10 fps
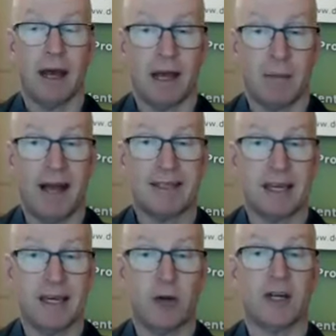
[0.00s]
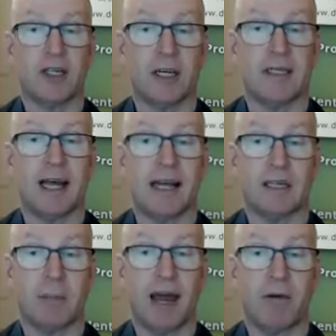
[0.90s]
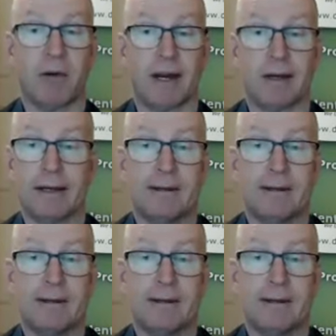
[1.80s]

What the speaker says: capacity to actually start to pay rent.